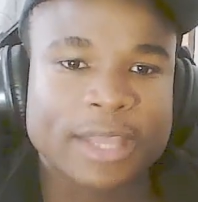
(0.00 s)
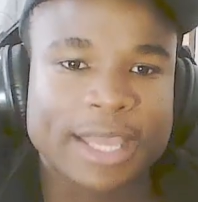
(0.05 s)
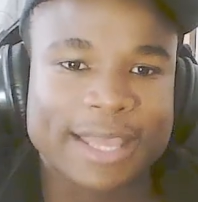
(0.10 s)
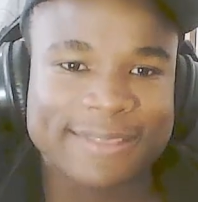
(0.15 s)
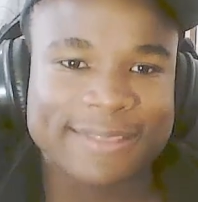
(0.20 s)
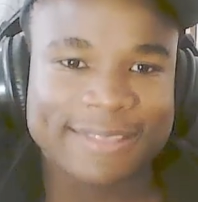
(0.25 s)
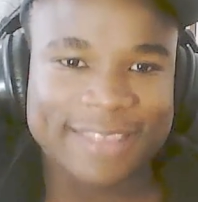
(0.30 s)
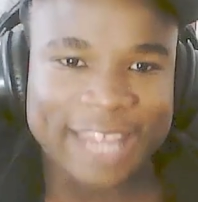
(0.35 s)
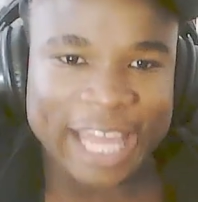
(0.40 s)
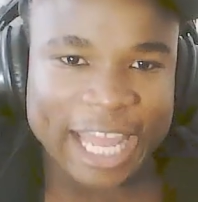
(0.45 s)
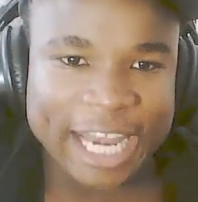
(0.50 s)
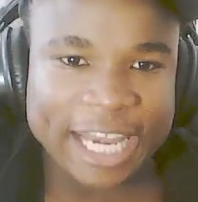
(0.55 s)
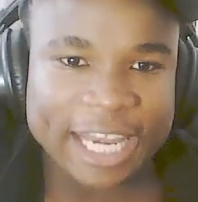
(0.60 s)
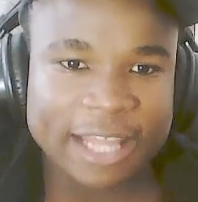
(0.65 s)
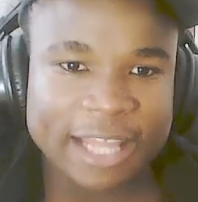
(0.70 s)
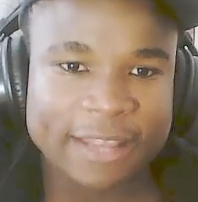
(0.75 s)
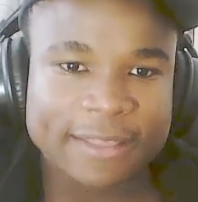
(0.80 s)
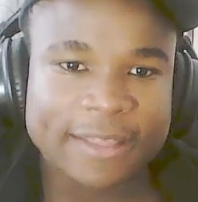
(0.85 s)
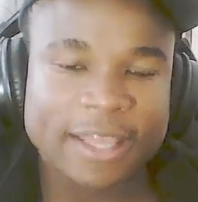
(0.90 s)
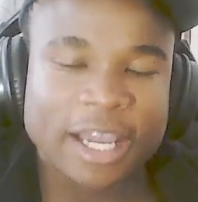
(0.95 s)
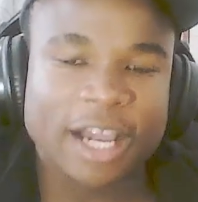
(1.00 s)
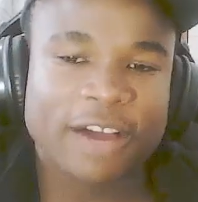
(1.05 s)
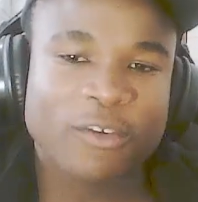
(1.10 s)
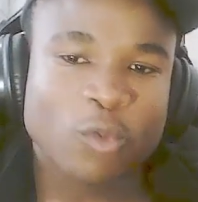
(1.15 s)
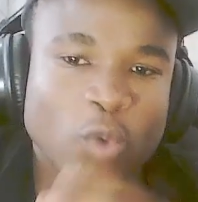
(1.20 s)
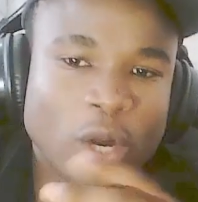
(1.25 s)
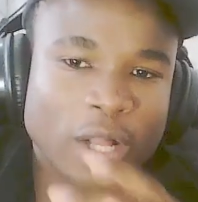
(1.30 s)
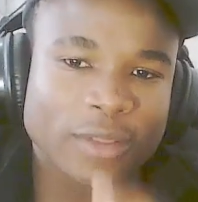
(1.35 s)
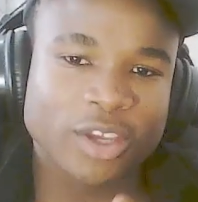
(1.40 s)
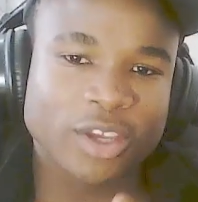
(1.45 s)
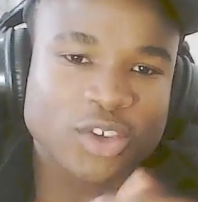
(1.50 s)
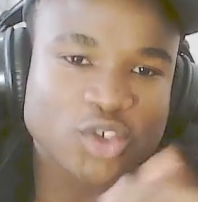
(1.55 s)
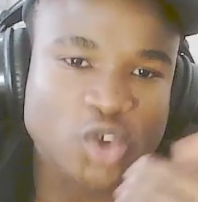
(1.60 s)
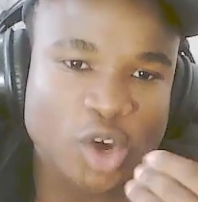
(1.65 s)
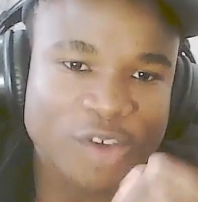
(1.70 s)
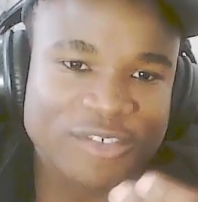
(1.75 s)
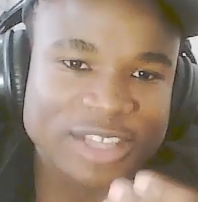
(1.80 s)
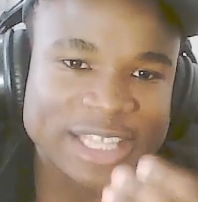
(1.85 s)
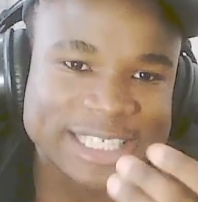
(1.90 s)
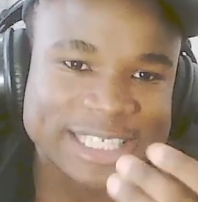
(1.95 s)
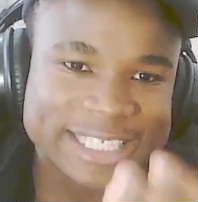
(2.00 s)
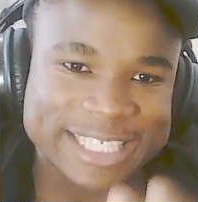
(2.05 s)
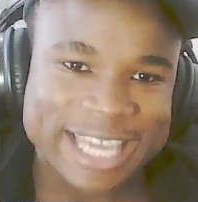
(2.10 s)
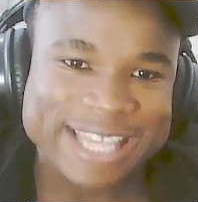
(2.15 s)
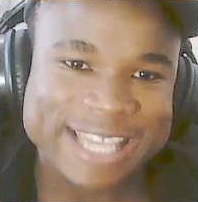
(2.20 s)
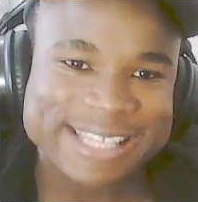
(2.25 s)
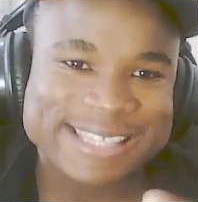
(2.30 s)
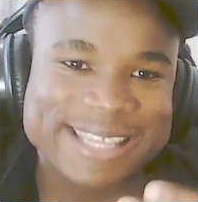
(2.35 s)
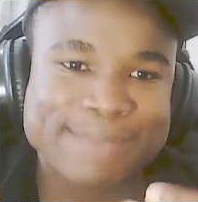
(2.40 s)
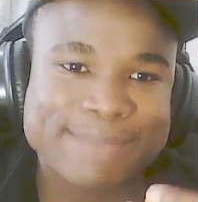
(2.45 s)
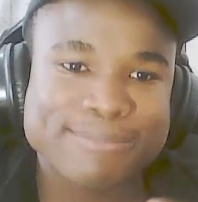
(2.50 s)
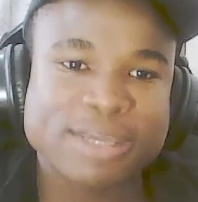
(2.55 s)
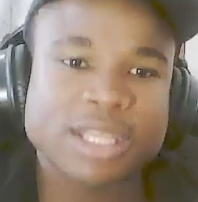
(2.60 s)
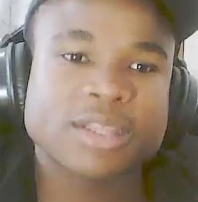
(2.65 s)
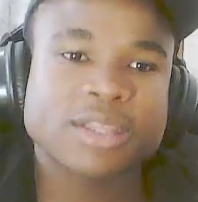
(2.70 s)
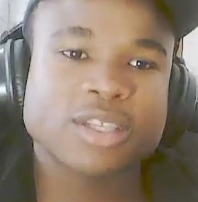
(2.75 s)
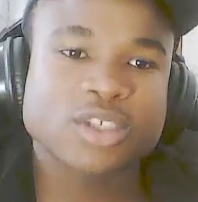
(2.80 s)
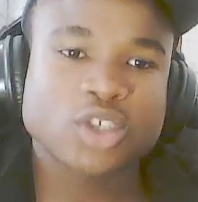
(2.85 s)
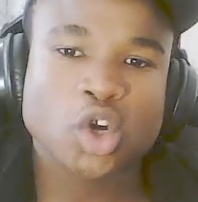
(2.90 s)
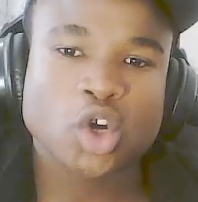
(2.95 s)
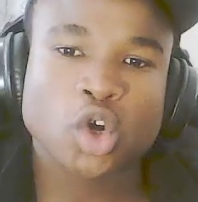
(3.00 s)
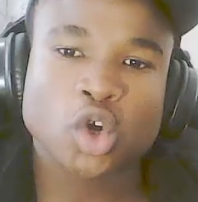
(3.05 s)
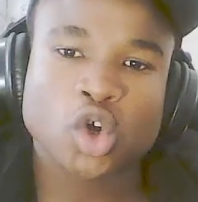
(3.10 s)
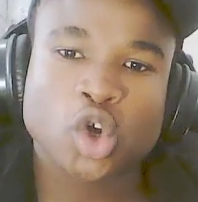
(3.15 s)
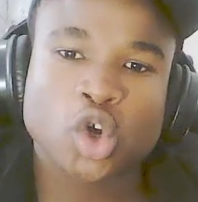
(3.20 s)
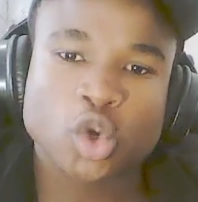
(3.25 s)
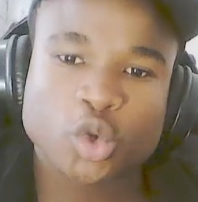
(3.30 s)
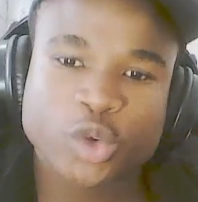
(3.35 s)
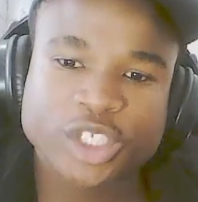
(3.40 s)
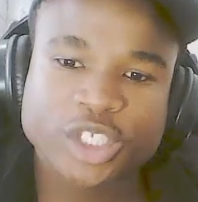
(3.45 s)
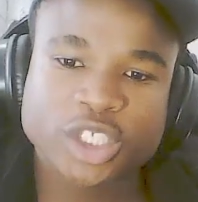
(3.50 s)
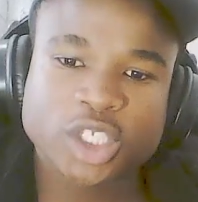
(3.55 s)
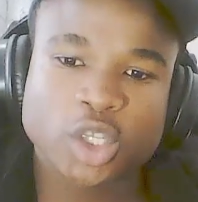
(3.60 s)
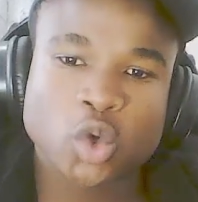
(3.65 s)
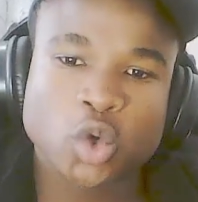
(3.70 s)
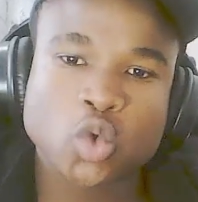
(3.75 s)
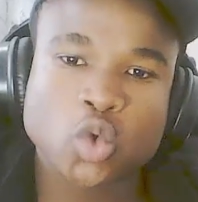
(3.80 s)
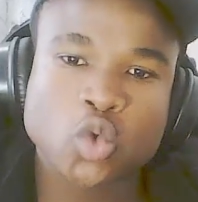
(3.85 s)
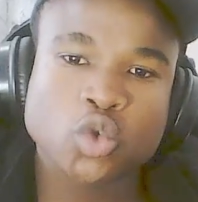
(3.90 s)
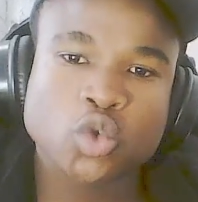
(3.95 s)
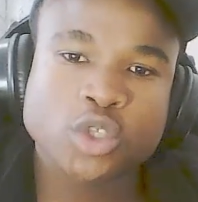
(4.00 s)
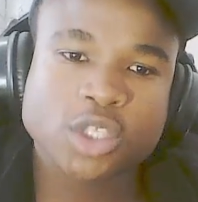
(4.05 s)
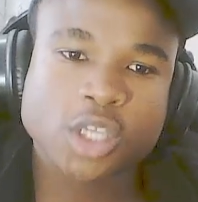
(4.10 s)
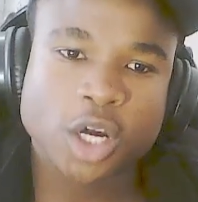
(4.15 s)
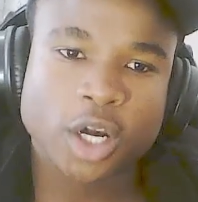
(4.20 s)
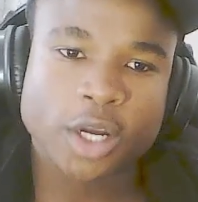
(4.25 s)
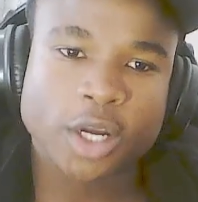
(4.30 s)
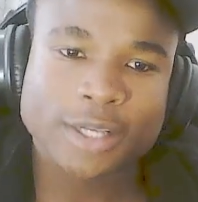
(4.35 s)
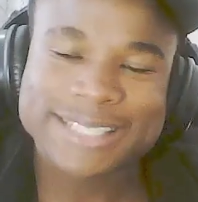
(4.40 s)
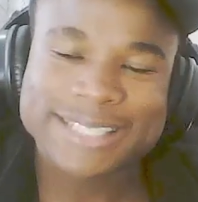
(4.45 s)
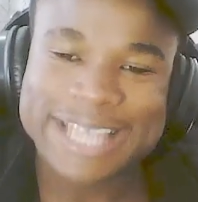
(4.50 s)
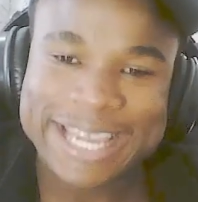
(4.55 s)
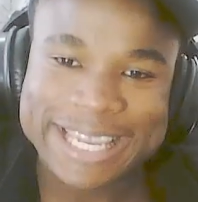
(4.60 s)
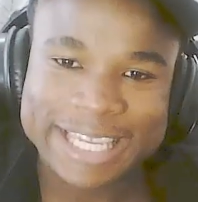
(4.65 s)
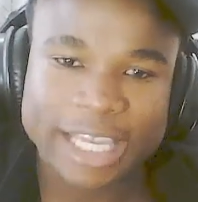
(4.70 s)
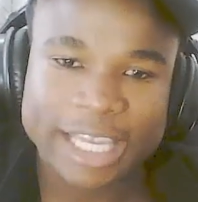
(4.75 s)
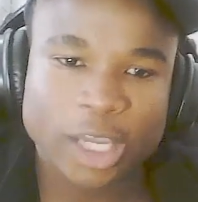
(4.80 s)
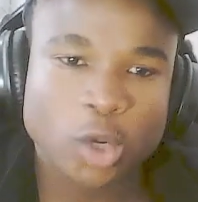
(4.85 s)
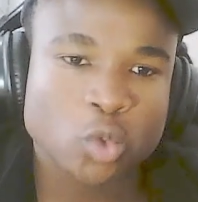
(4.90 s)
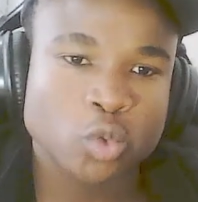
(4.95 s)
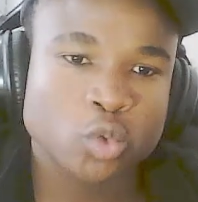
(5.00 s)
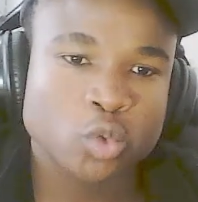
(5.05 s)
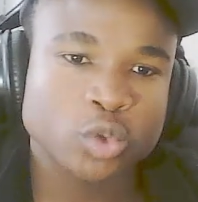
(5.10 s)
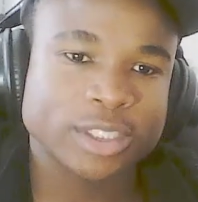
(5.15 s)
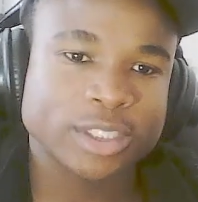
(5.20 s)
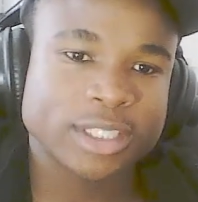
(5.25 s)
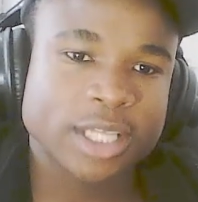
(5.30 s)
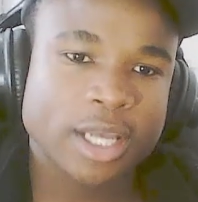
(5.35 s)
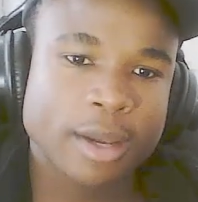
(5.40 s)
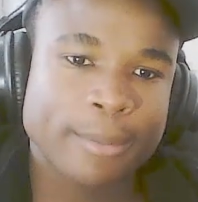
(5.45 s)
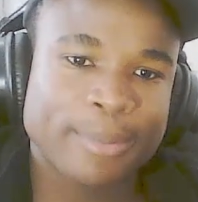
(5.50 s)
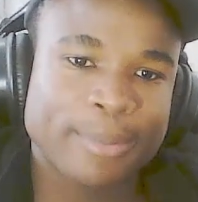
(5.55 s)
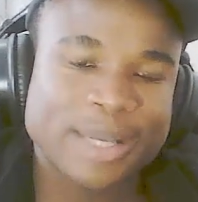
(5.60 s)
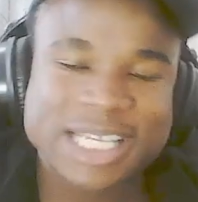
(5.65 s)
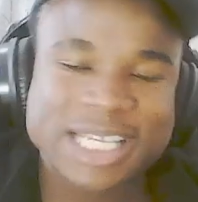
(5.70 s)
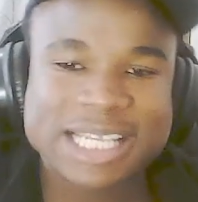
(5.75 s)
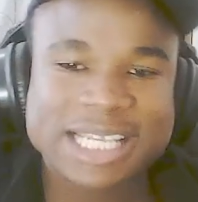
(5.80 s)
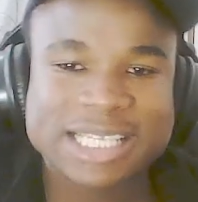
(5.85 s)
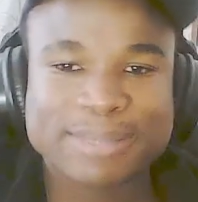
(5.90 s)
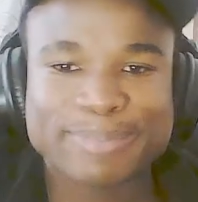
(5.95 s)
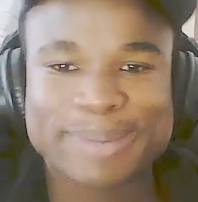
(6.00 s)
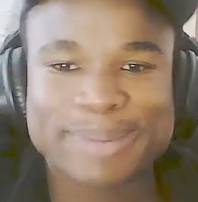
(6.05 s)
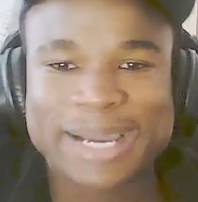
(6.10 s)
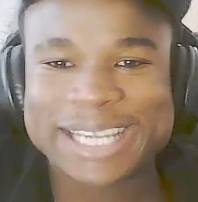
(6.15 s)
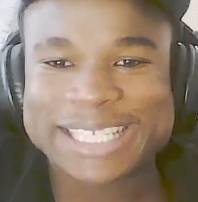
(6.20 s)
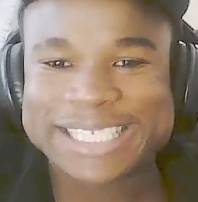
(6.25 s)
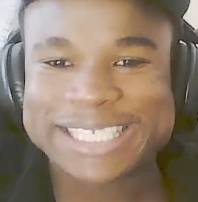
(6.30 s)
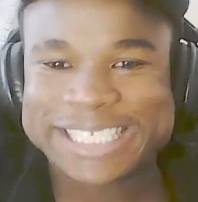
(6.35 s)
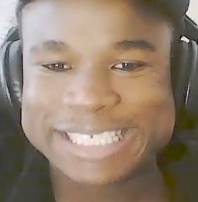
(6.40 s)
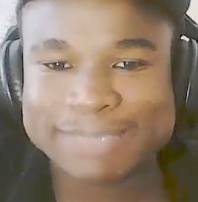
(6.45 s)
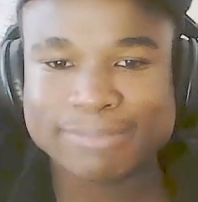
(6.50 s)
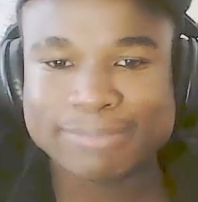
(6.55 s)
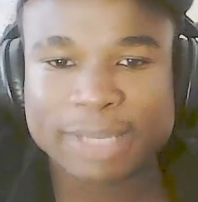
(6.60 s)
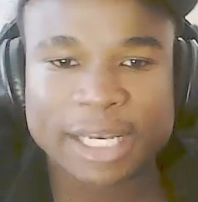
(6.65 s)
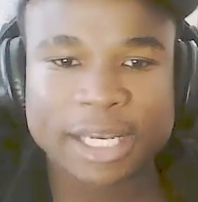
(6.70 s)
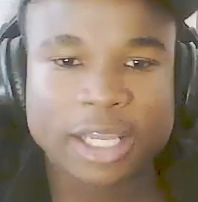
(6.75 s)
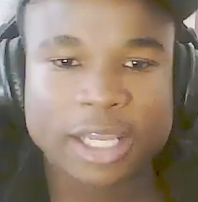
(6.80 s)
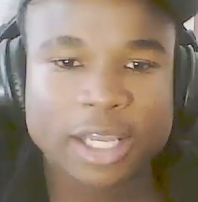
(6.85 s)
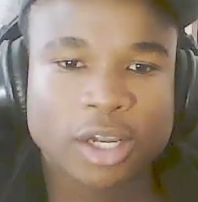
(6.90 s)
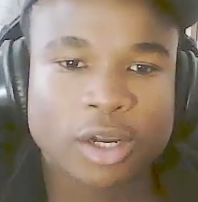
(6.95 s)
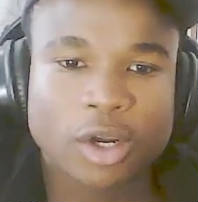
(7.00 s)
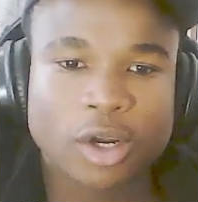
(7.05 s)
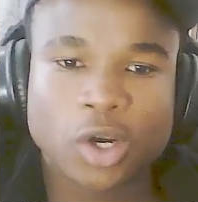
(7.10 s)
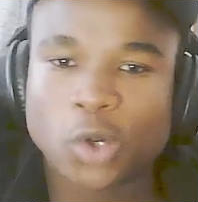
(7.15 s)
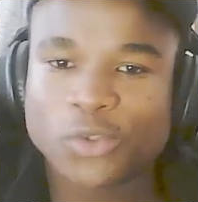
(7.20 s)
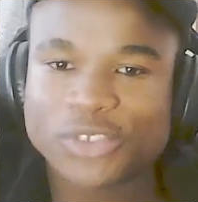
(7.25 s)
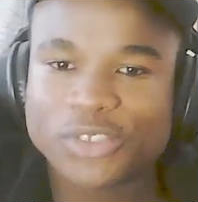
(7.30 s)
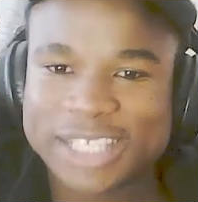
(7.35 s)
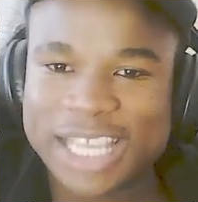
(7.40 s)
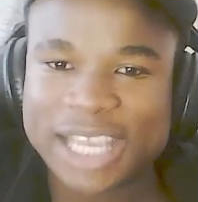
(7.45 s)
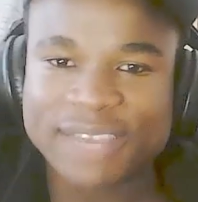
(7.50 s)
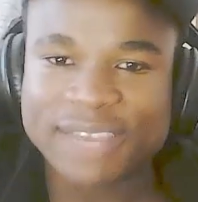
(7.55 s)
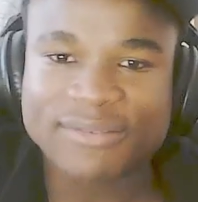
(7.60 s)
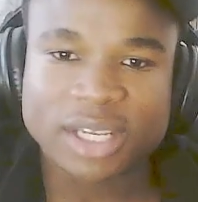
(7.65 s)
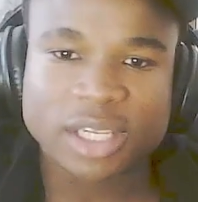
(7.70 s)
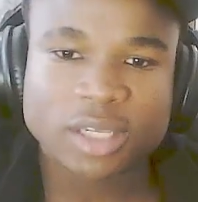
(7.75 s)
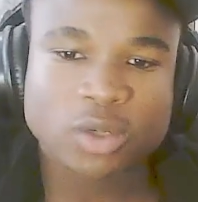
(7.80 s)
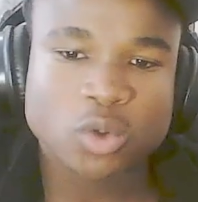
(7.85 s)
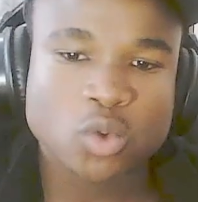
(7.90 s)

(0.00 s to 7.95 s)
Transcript: And then, while they're solving these cases, they meet this girl called Crystal, who's a psychic, who's possessed by a demon called David,